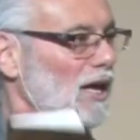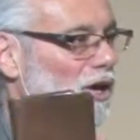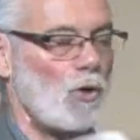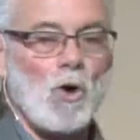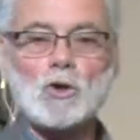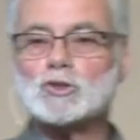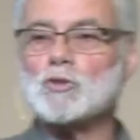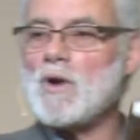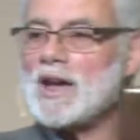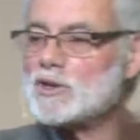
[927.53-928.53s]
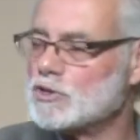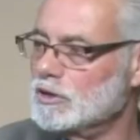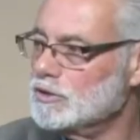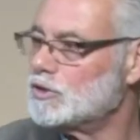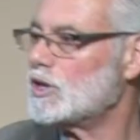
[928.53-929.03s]
in all
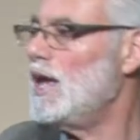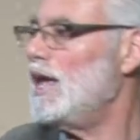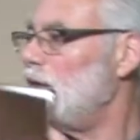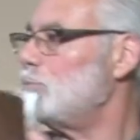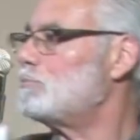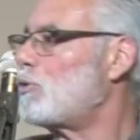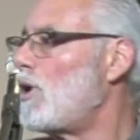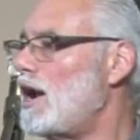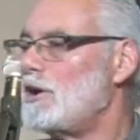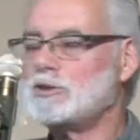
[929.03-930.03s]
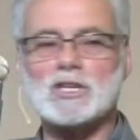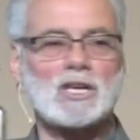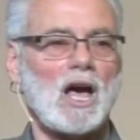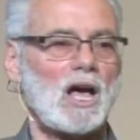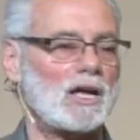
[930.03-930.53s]
directions in prayer to
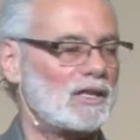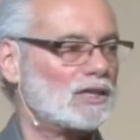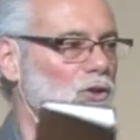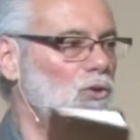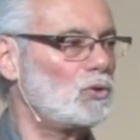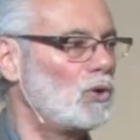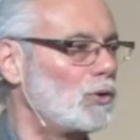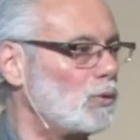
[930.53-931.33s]
God that the Lord